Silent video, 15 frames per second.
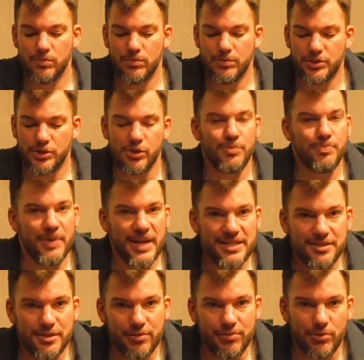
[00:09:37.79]
certain
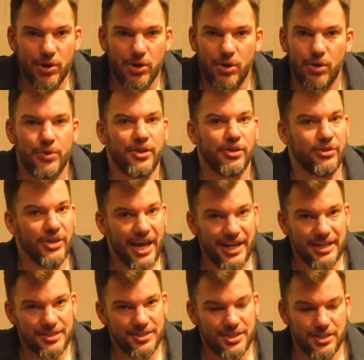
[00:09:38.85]
baits to throw, the
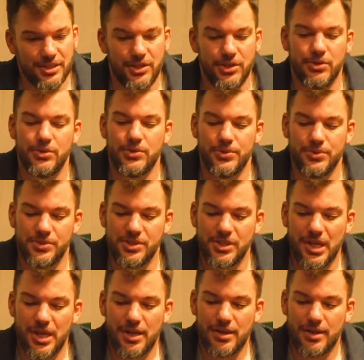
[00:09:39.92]
lines to use,
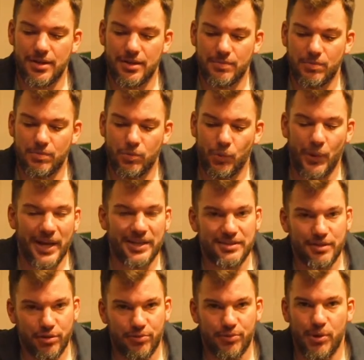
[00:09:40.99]
when
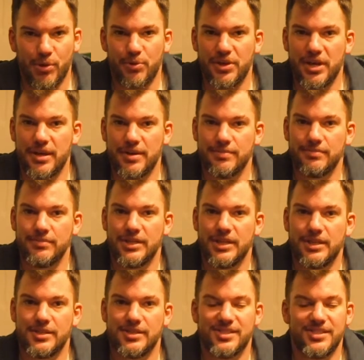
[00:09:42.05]
to throw them,
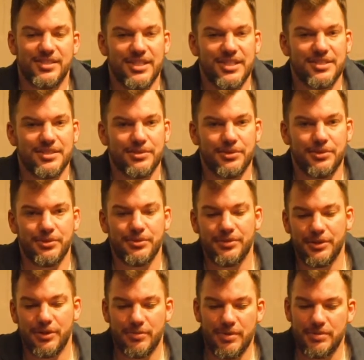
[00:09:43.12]
seasonal,
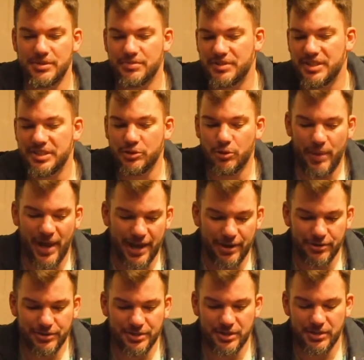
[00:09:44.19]
maybe some seasonal
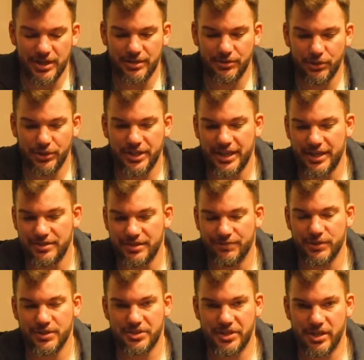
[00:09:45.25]
patterns, and looking at
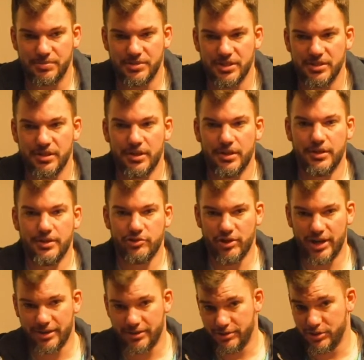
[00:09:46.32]
different setups and
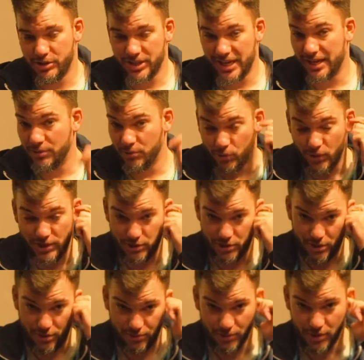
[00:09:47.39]
trying to understand what you
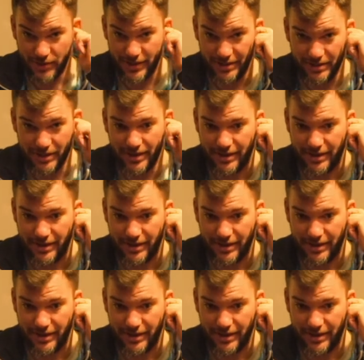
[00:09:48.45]
should throw on